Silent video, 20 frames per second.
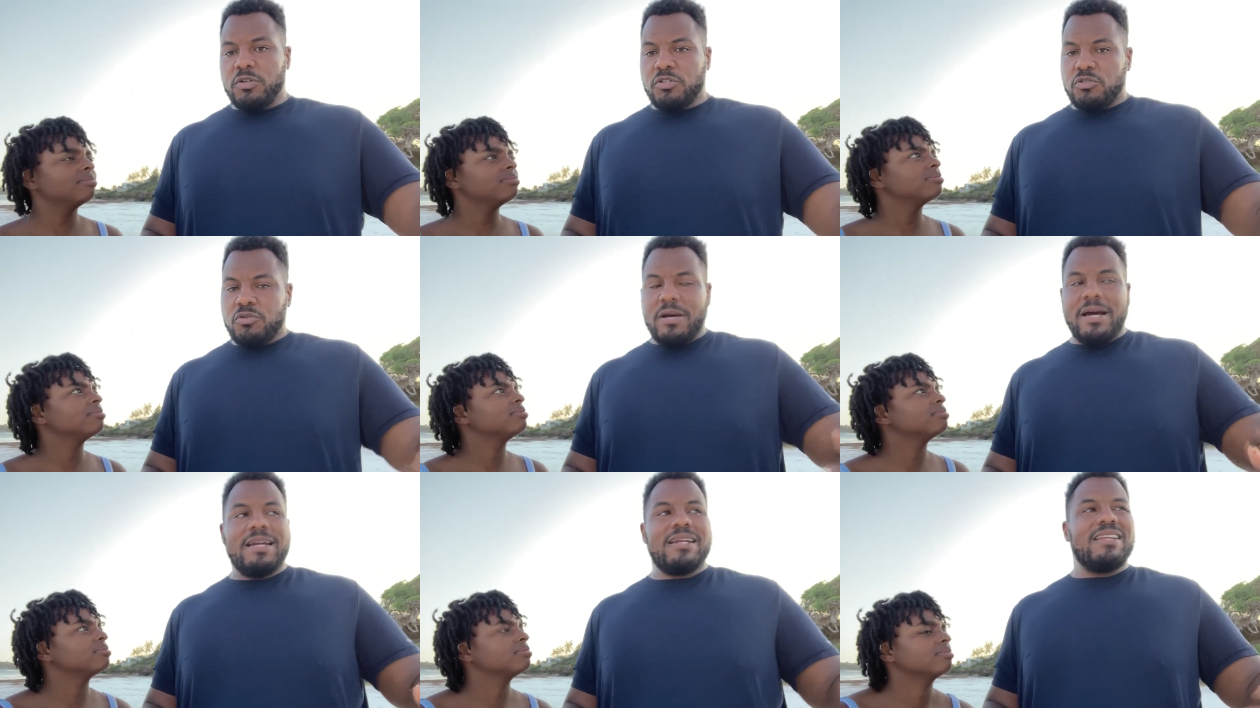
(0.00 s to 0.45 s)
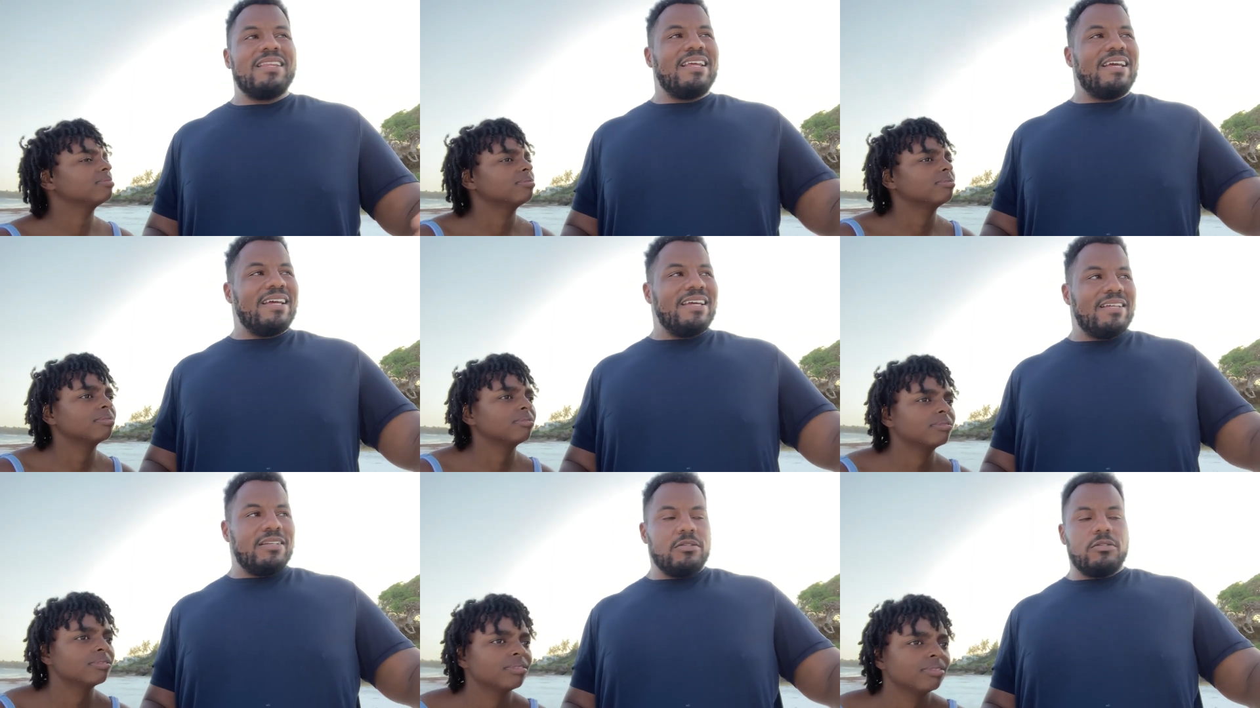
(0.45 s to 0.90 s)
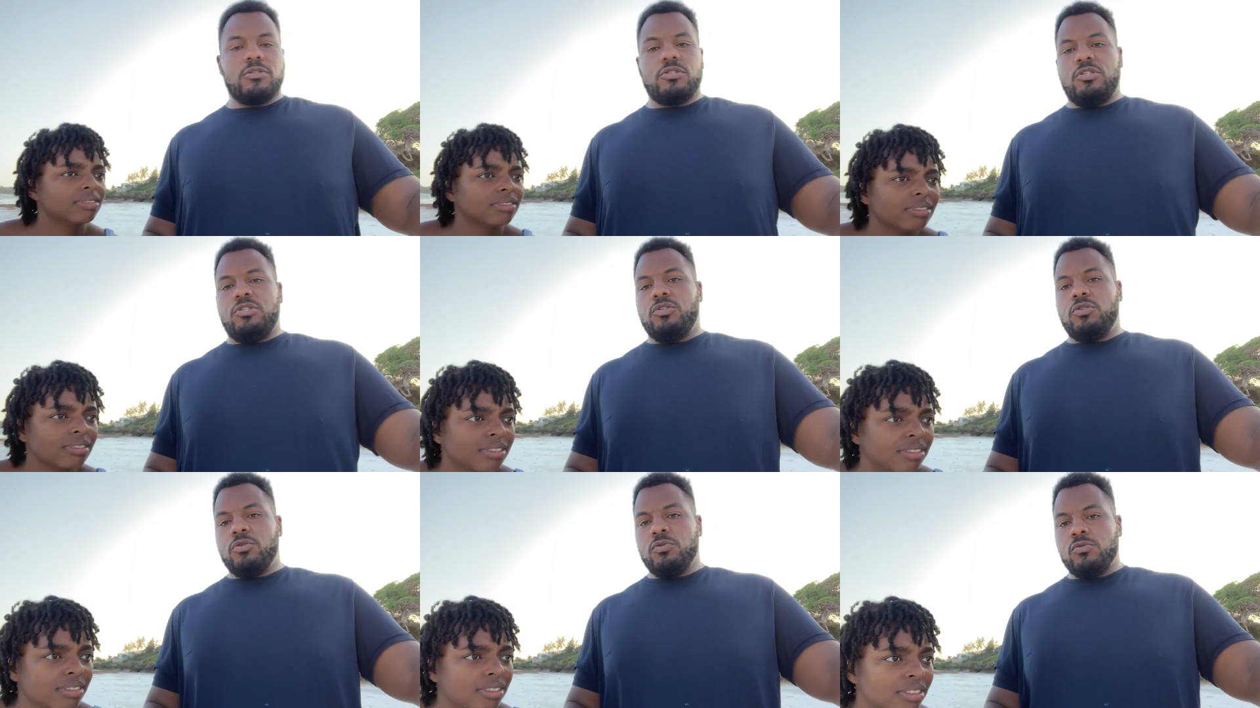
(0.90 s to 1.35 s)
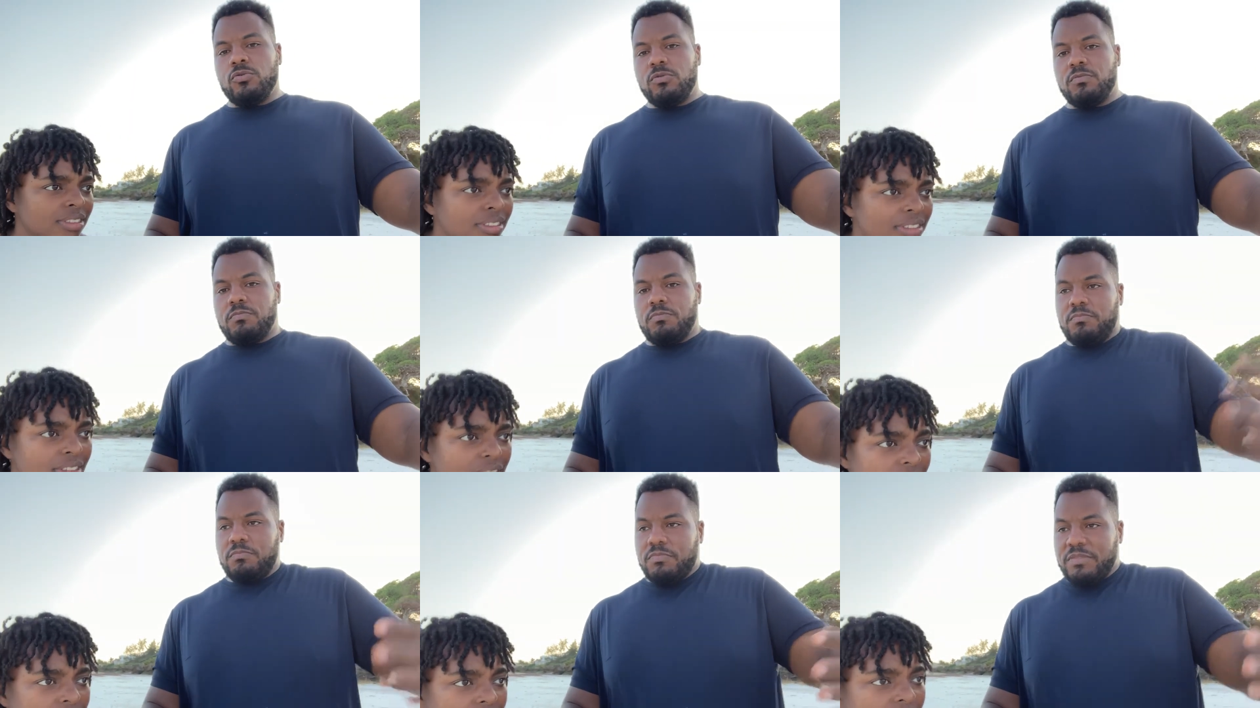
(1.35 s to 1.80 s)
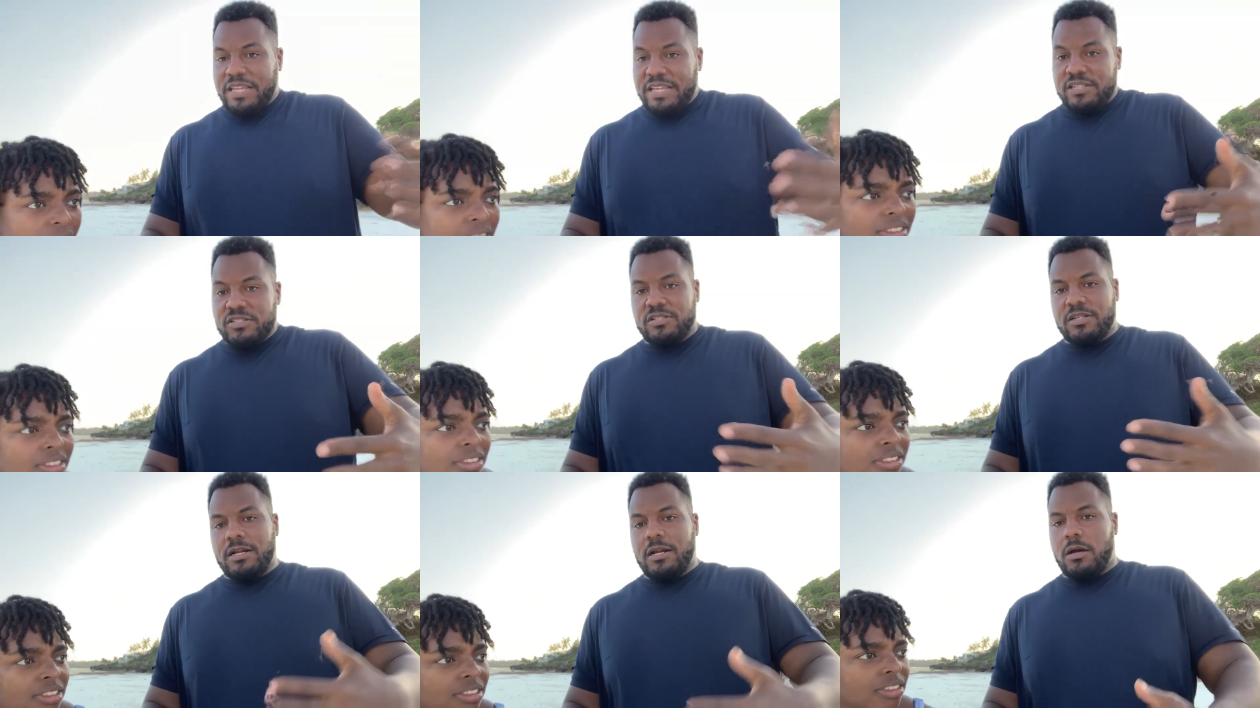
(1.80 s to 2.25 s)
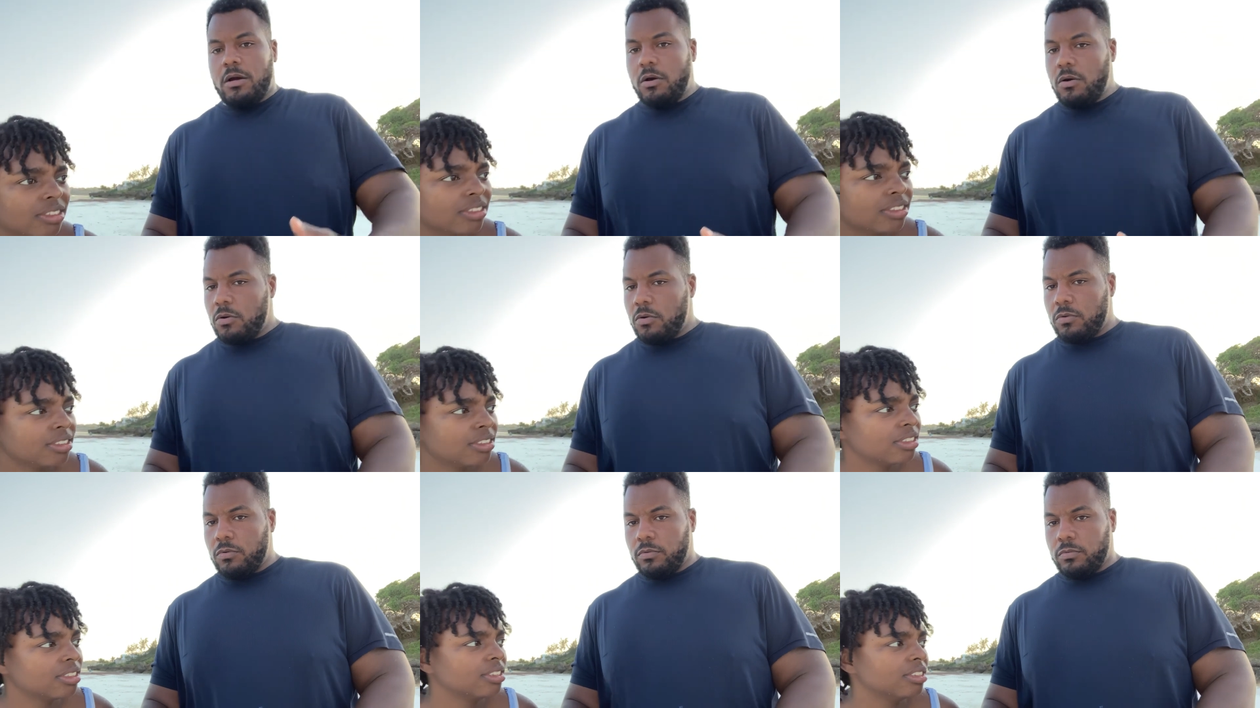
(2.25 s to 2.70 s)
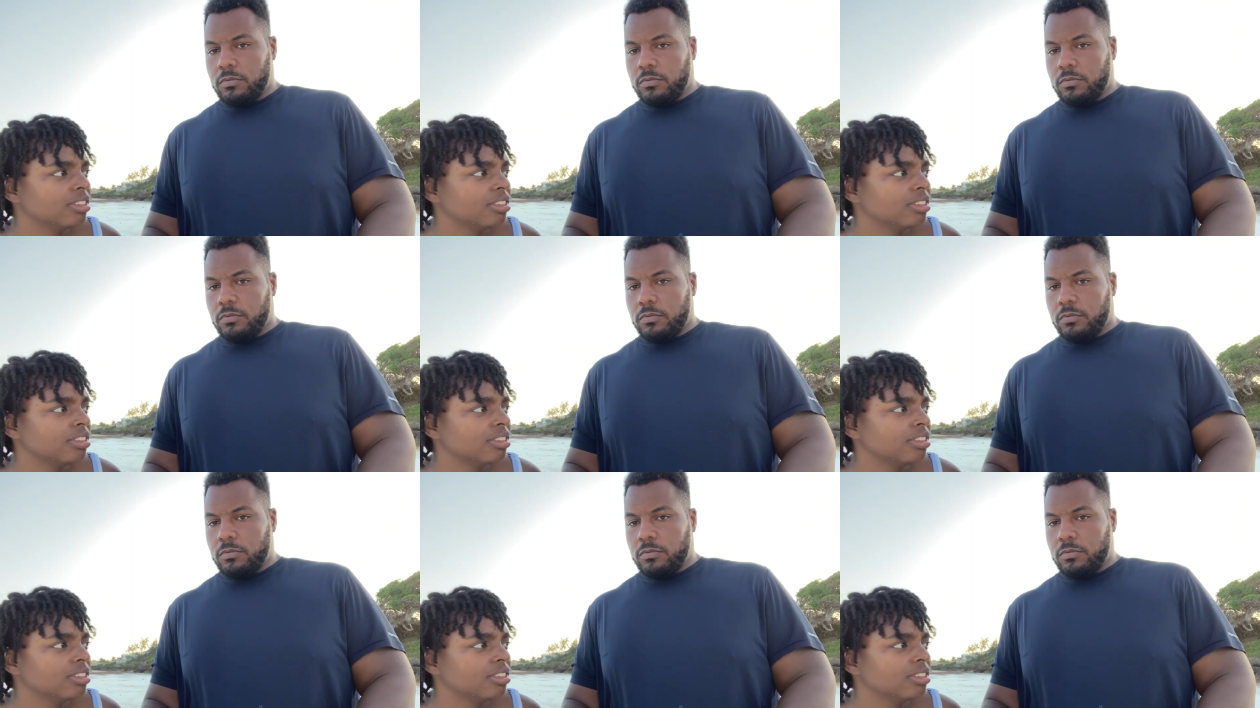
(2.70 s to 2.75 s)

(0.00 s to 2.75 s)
Speaker 1: we try to like do things on our own.